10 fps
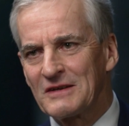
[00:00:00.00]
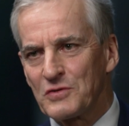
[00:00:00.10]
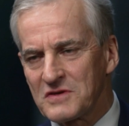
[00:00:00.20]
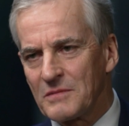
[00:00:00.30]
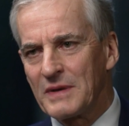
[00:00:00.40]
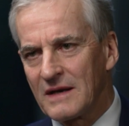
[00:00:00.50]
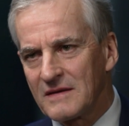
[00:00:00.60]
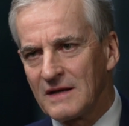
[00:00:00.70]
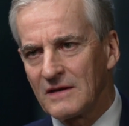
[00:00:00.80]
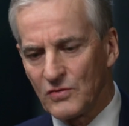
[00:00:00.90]
to
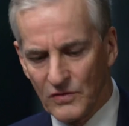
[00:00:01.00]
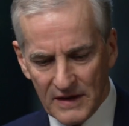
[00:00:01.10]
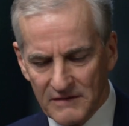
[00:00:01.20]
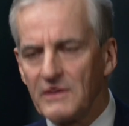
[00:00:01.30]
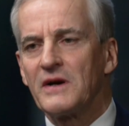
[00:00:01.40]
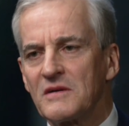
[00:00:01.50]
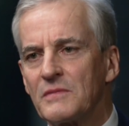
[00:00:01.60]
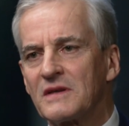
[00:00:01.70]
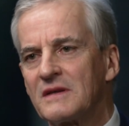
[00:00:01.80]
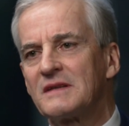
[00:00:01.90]
stability, to the
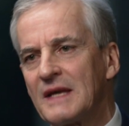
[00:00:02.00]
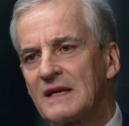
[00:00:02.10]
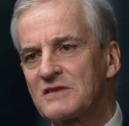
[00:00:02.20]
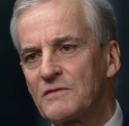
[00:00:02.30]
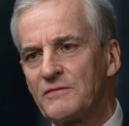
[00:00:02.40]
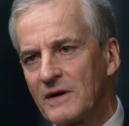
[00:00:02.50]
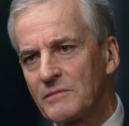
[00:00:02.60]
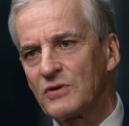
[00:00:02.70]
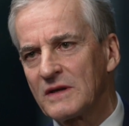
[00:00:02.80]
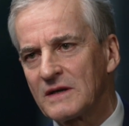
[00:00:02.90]
environment it takes to
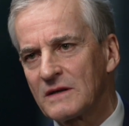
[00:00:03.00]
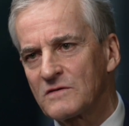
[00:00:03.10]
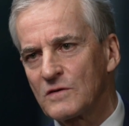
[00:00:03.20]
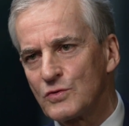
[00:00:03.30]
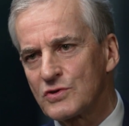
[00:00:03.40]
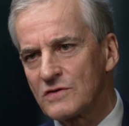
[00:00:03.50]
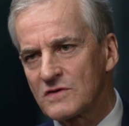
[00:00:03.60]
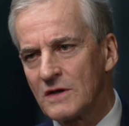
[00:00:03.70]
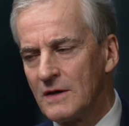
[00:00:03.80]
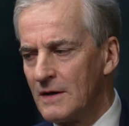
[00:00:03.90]
find political
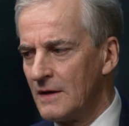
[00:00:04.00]
solutions?